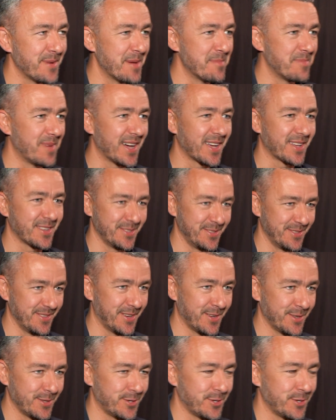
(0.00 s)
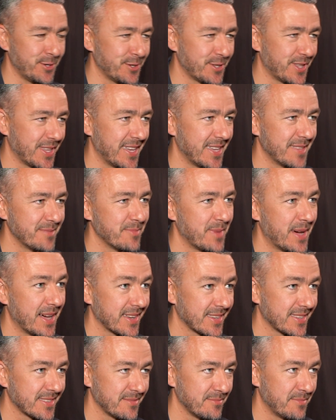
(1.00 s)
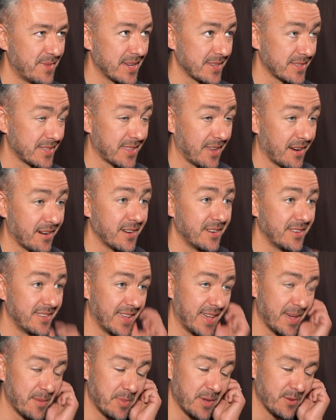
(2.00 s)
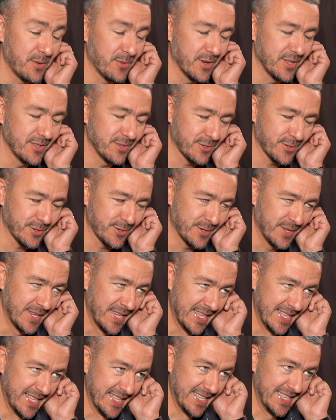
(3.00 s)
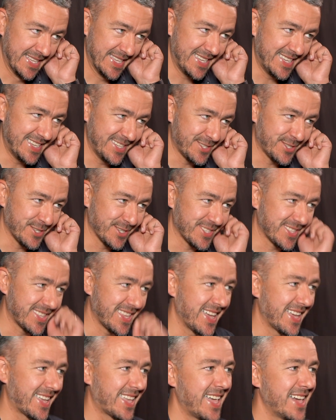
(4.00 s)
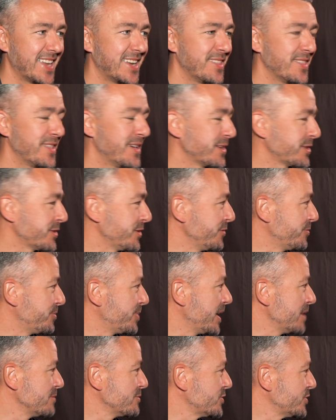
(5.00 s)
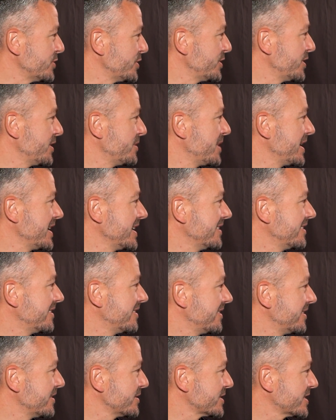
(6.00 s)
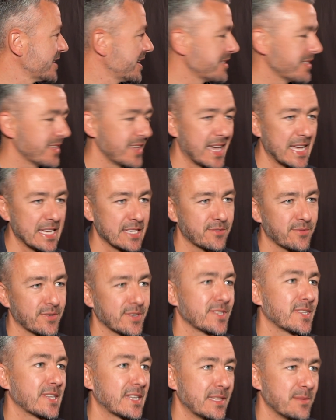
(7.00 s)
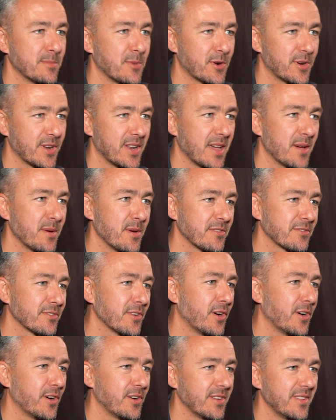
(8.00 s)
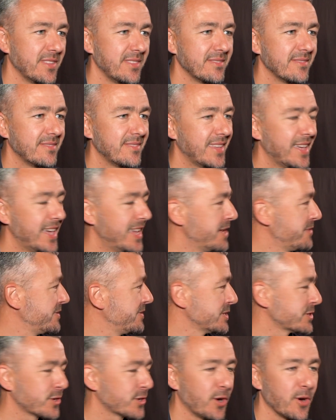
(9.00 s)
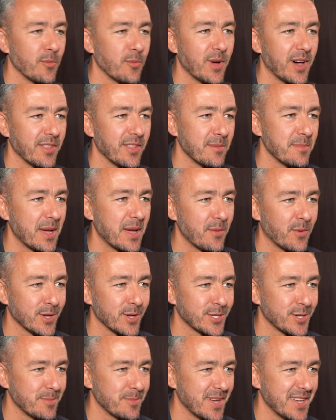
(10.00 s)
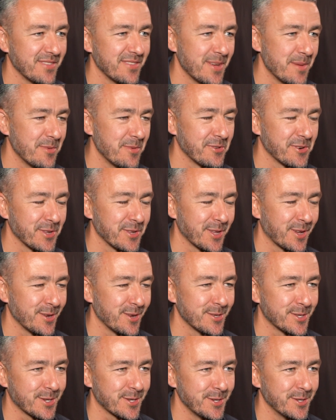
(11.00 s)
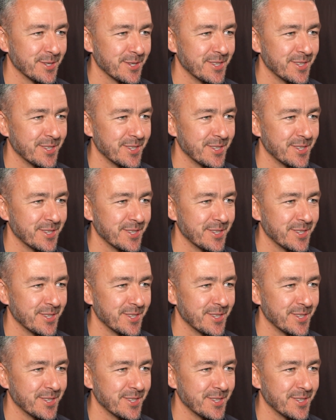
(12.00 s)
Back on Tuesday. Matt started P1, so he's just getting into that group. But I'm sure they'll certainly ask first thing in the morning how I've got on, and if it's gone well, they might watch a bit of it before they go to school.